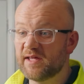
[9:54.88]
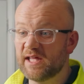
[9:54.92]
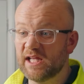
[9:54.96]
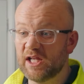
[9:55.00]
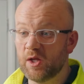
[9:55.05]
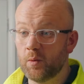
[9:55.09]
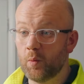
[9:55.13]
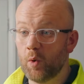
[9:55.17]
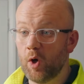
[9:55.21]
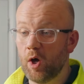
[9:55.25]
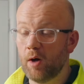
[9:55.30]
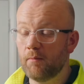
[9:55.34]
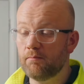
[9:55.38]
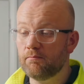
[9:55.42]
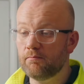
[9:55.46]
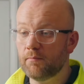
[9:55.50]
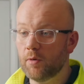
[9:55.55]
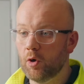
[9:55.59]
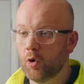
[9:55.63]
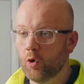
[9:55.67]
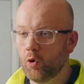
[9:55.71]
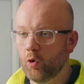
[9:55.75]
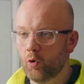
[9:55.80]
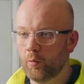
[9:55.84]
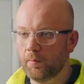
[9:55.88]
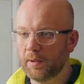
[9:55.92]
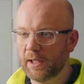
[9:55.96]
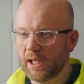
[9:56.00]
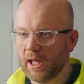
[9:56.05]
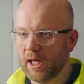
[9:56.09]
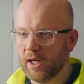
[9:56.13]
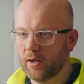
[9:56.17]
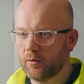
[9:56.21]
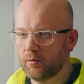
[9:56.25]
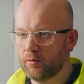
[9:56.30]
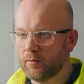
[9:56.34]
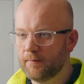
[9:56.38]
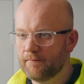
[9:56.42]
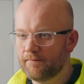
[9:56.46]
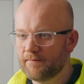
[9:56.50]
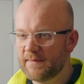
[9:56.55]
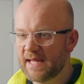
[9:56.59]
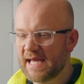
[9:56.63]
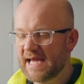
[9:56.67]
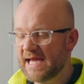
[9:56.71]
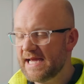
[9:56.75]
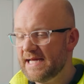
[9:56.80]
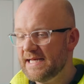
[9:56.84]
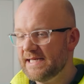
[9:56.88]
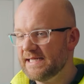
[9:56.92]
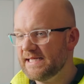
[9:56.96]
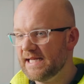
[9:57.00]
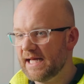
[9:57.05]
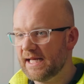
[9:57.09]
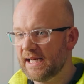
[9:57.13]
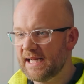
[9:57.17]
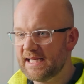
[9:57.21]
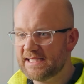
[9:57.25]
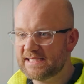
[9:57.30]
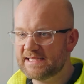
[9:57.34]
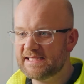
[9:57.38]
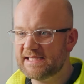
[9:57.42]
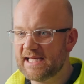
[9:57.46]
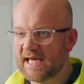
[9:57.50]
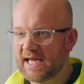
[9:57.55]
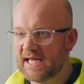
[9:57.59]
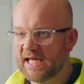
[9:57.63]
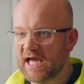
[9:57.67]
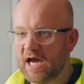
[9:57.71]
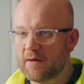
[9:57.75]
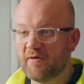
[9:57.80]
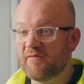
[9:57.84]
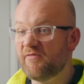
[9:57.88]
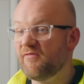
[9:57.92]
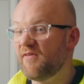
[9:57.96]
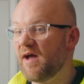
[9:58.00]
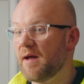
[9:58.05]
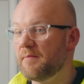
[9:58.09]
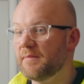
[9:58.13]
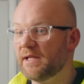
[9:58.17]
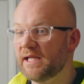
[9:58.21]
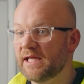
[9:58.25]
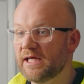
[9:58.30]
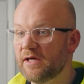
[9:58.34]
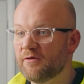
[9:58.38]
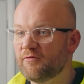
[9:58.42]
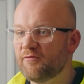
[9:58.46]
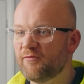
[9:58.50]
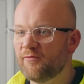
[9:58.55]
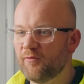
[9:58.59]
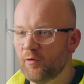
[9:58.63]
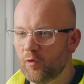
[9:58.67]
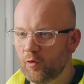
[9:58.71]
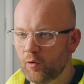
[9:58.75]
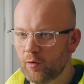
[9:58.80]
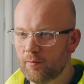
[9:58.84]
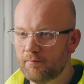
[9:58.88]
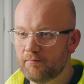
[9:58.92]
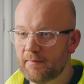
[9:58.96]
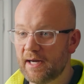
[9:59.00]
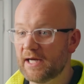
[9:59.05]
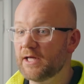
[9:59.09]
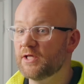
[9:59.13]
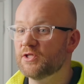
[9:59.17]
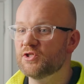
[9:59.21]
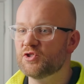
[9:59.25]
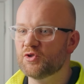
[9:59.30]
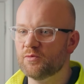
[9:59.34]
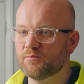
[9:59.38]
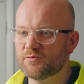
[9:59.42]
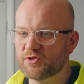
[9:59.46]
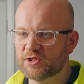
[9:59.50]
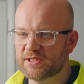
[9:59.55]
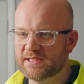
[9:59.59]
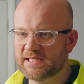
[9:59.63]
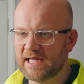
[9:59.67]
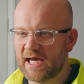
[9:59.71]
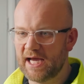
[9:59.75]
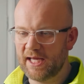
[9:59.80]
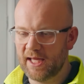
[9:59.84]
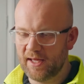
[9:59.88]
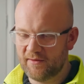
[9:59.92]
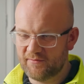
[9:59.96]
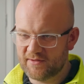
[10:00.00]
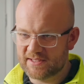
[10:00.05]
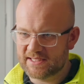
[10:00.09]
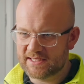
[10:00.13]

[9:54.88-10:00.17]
kilowatt or below. Now let's say I'm a family of 4, my consumption's higher. If